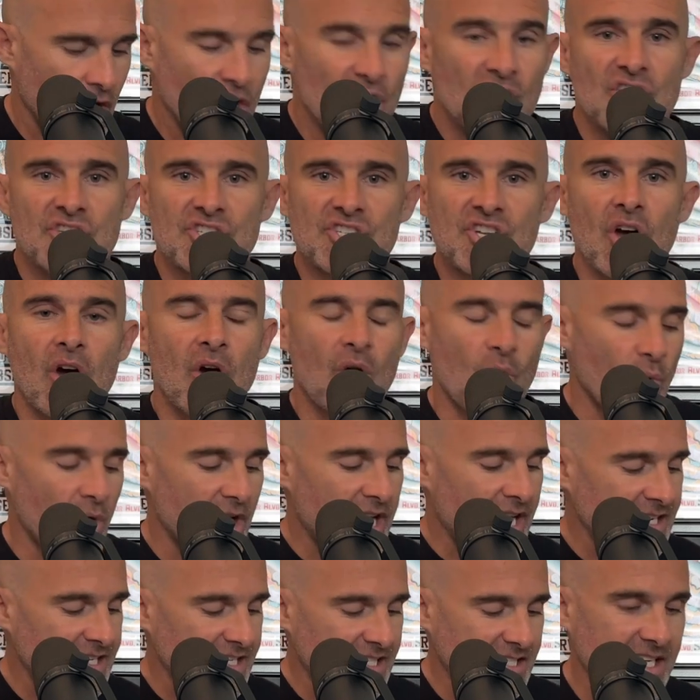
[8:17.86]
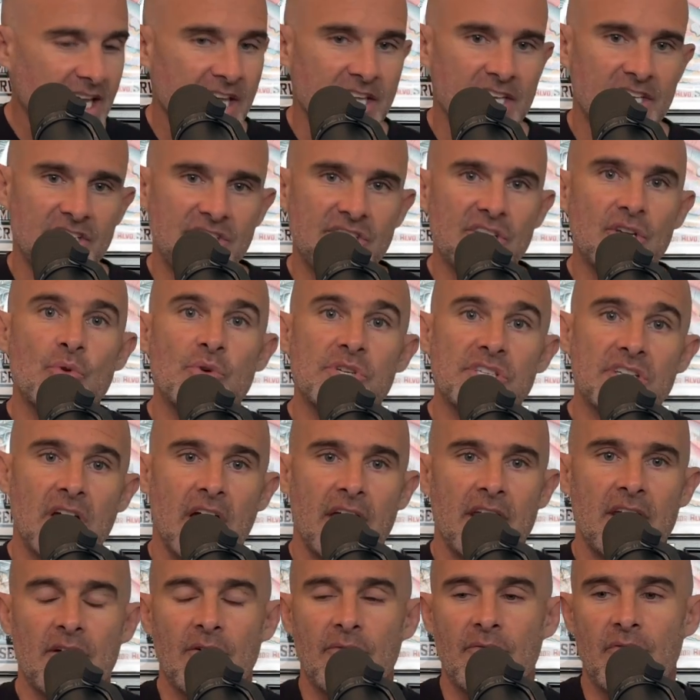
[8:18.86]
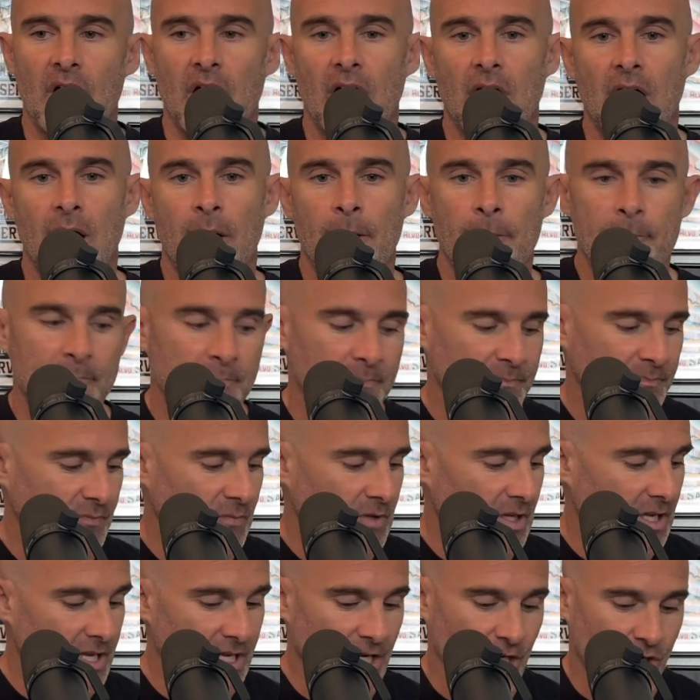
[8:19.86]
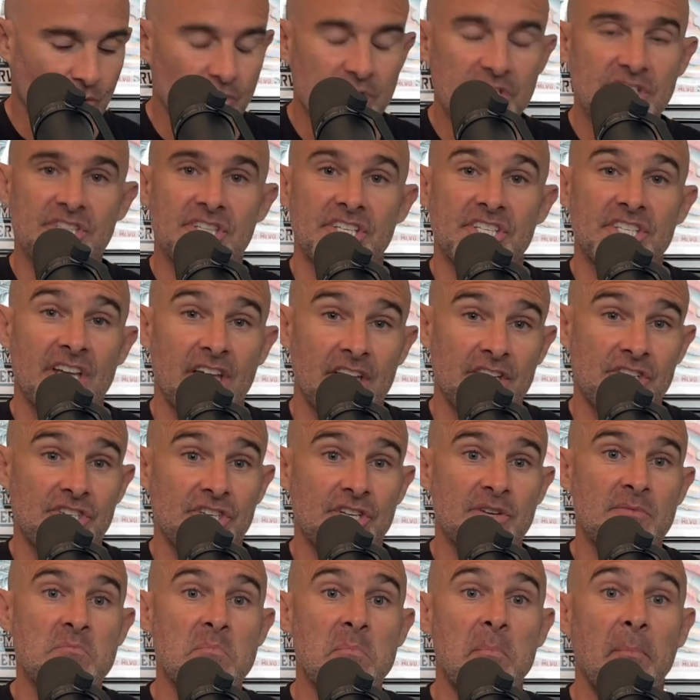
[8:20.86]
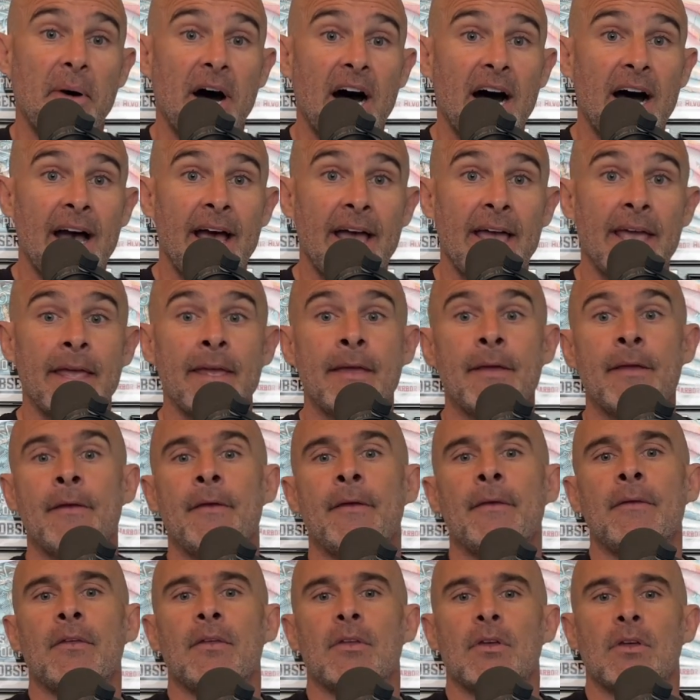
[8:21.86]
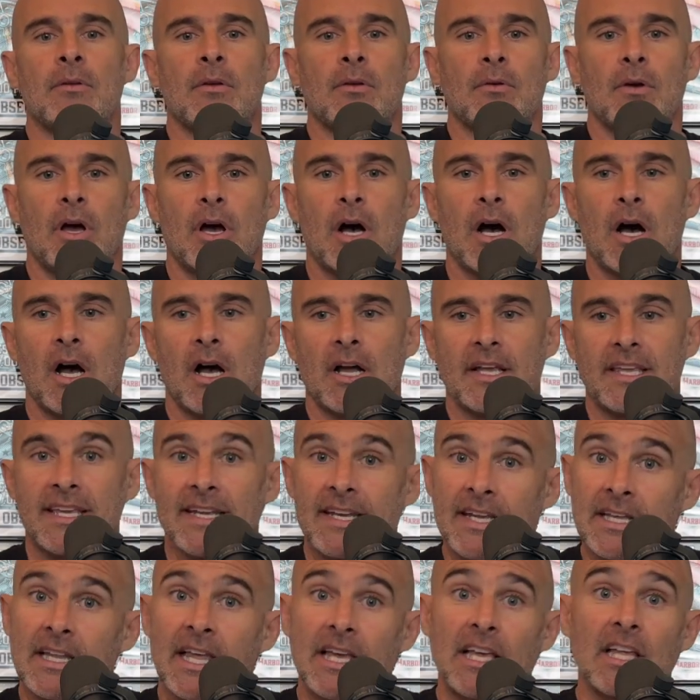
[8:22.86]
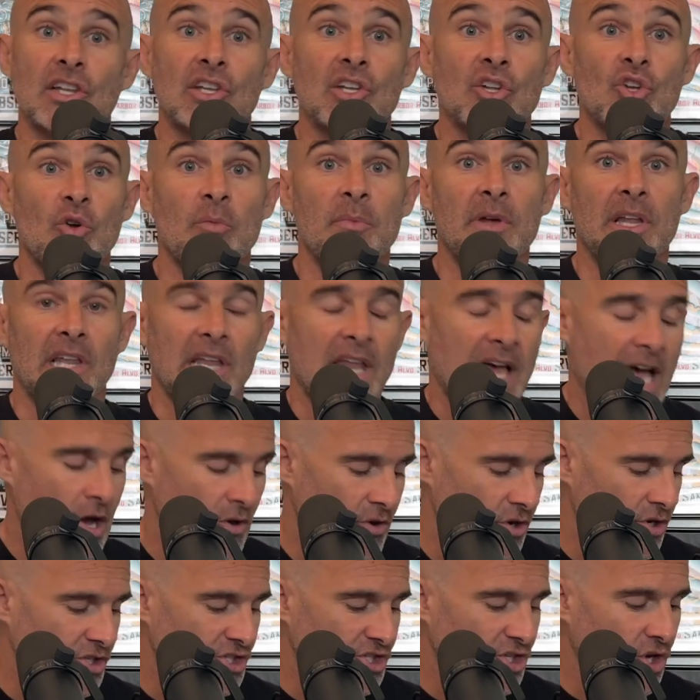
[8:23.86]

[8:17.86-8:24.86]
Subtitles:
So what I decided to do was kind of increase the tension by getting like a little bit louder.